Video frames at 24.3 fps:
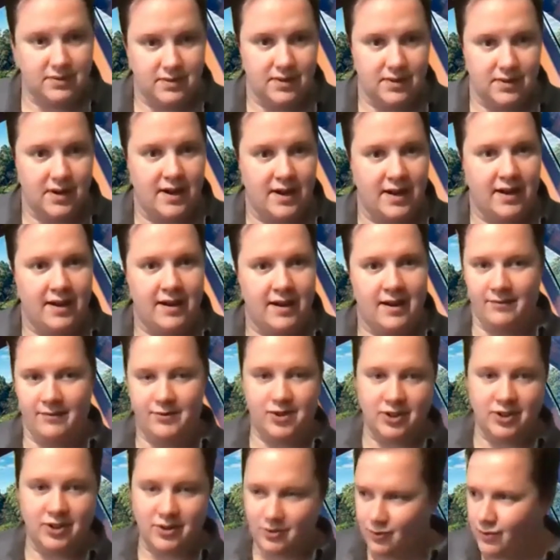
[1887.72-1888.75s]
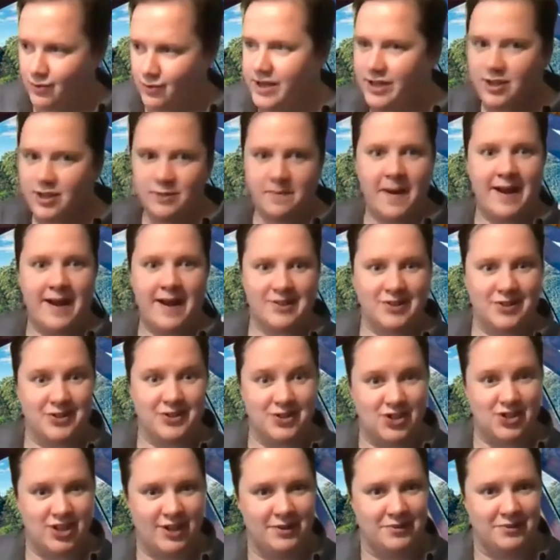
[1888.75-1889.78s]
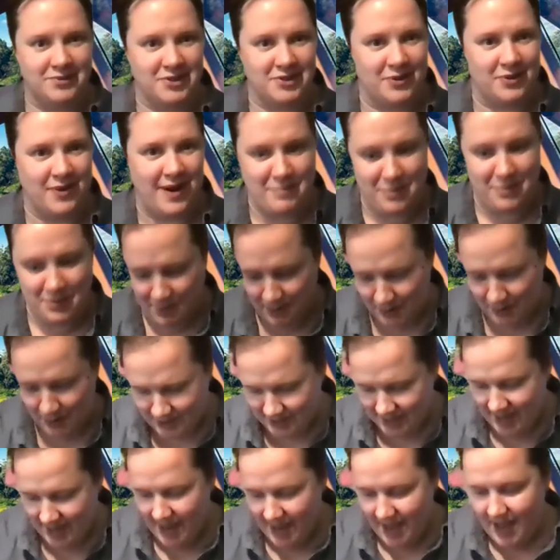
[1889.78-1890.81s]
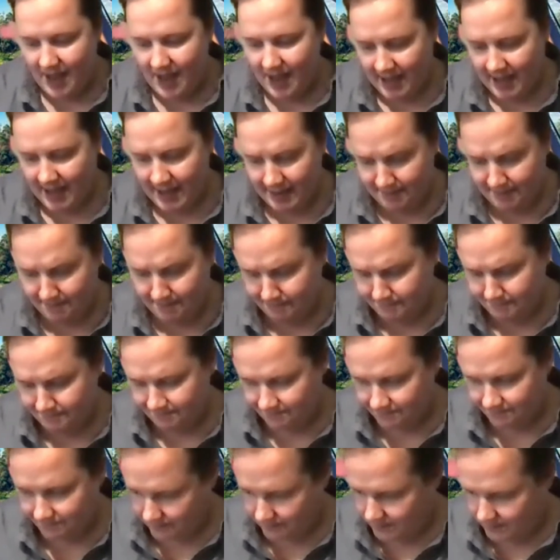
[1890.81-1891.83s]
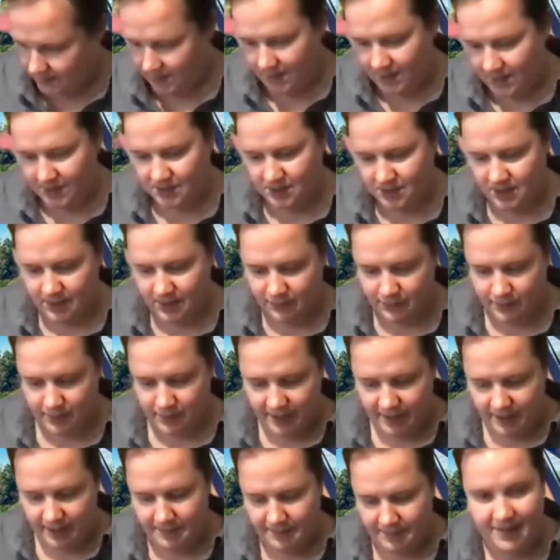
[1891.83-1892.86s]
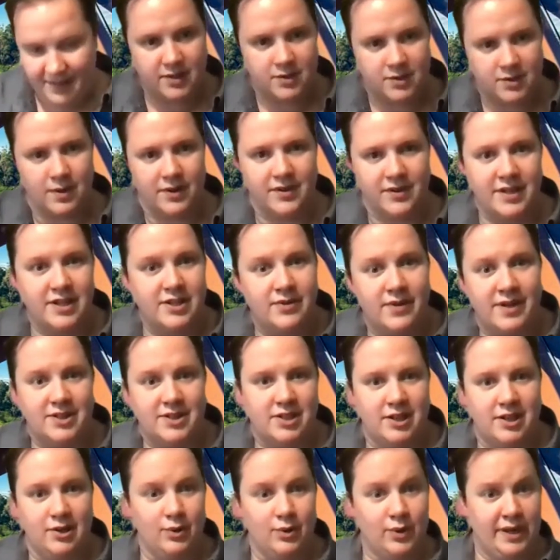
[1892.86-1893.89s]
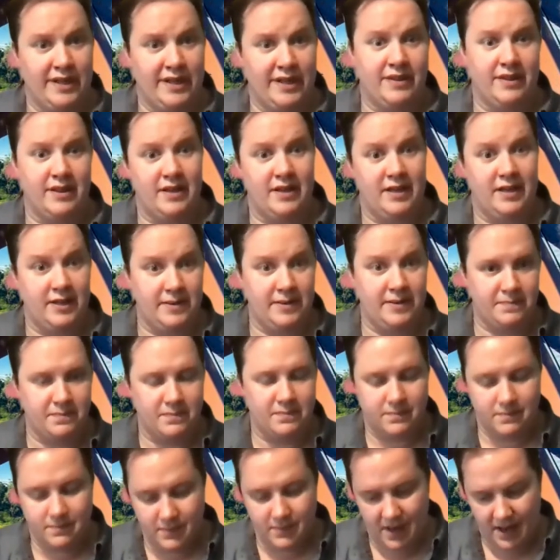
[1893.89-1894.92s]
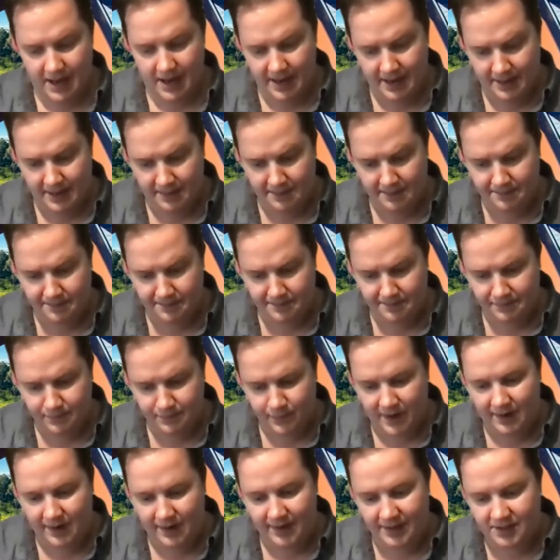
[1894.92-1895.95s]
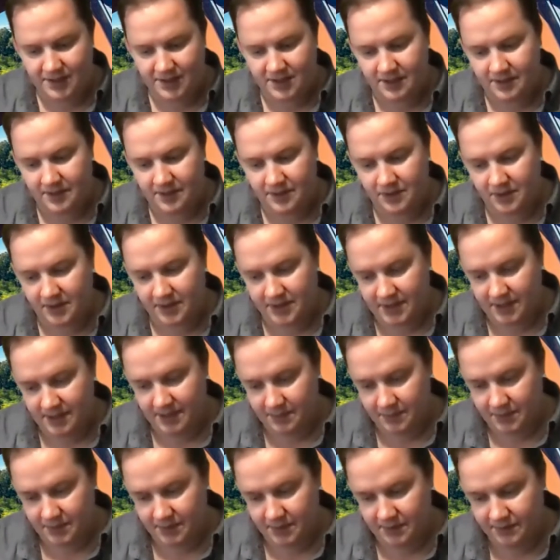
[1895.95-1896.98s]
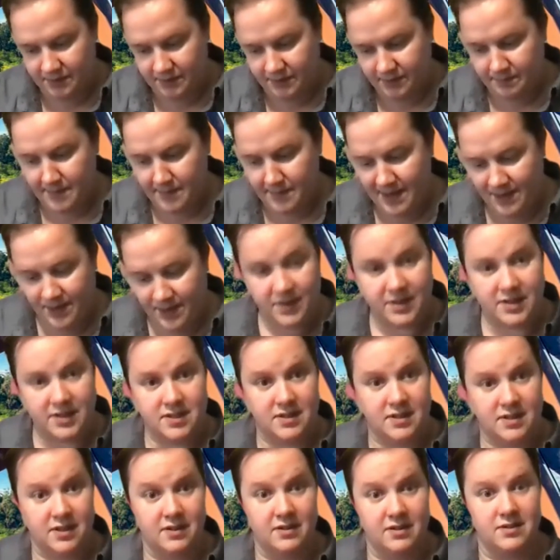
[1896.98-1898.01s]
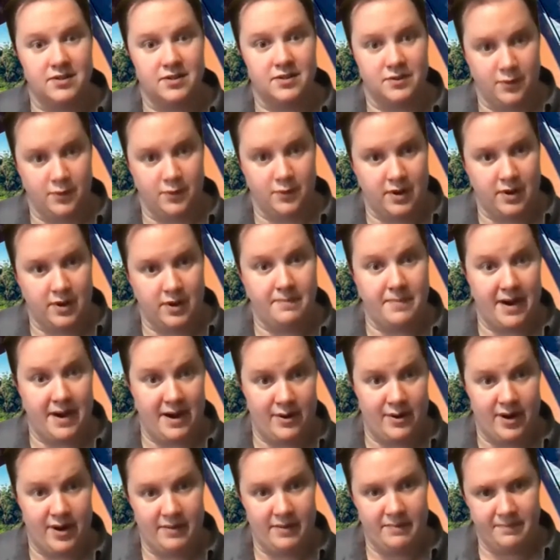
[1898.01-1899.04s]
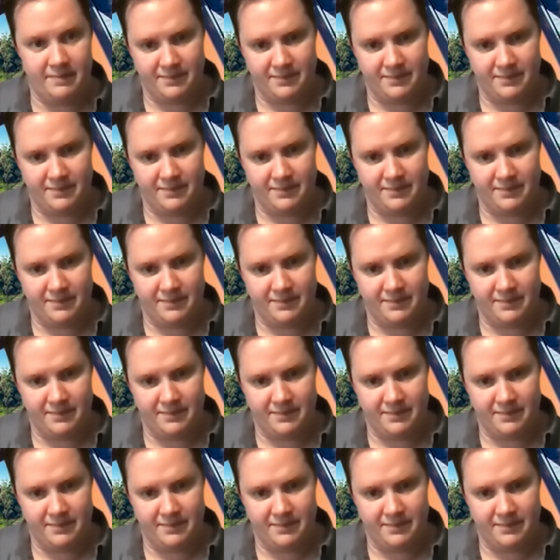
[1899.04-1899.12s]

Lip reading: I've just reached back to the shelves to grab the books. I'll start off with the other methods one. These are actually all in the Routledge series on interpretive methods that Dvorak and Perry